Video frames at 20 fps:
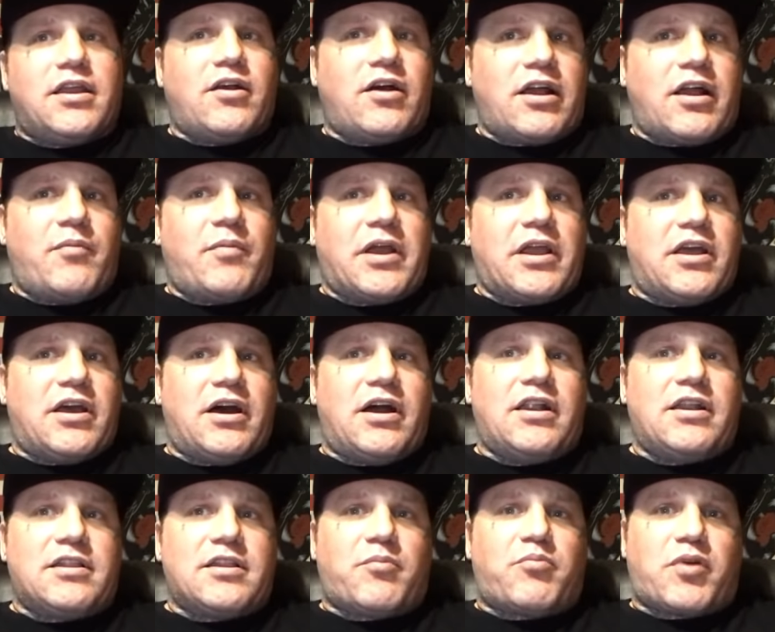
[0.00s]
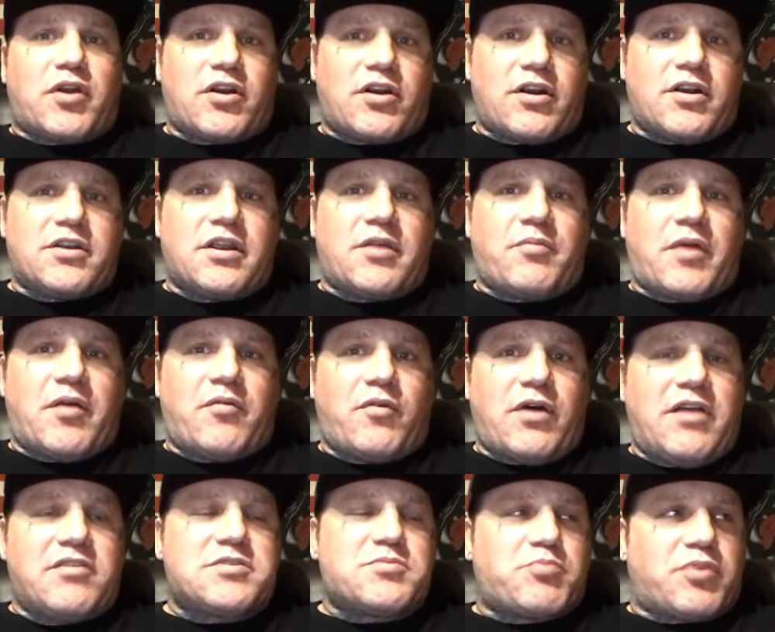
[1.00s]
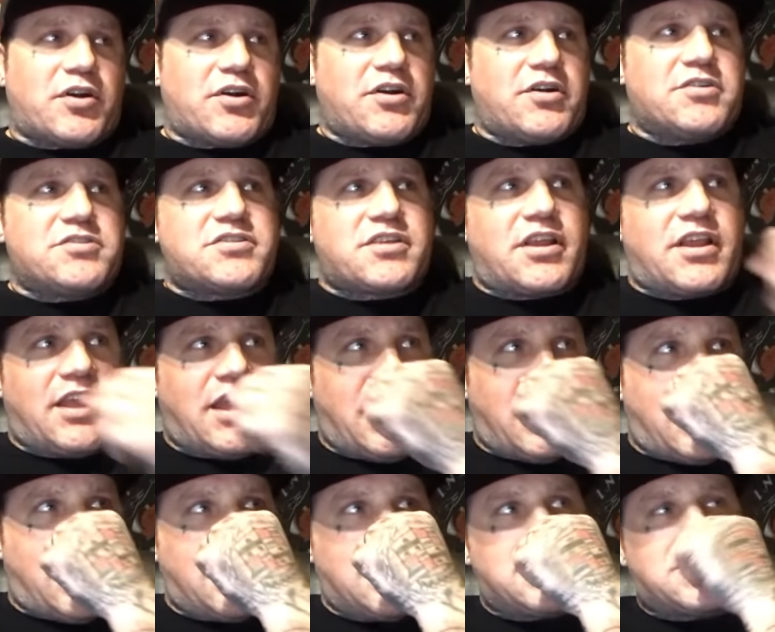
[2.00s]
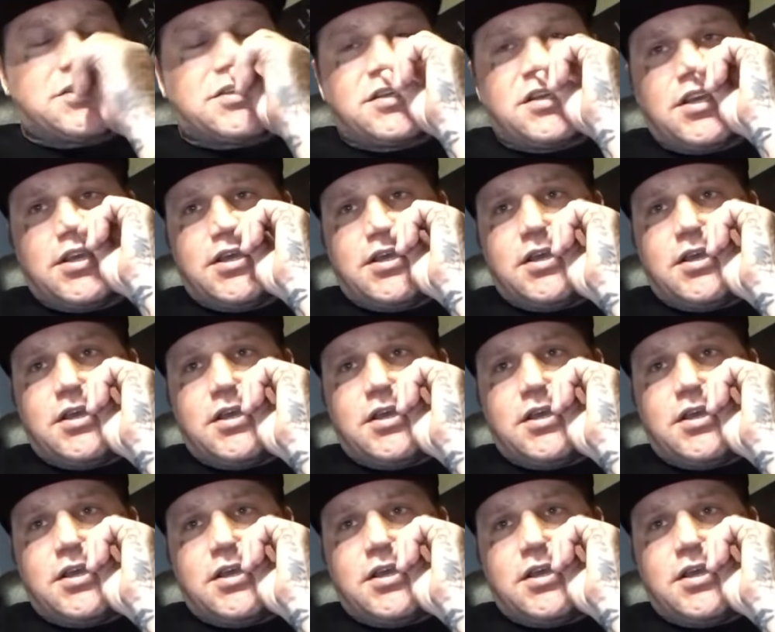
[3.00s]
I got my gun in in my wife's purse in case.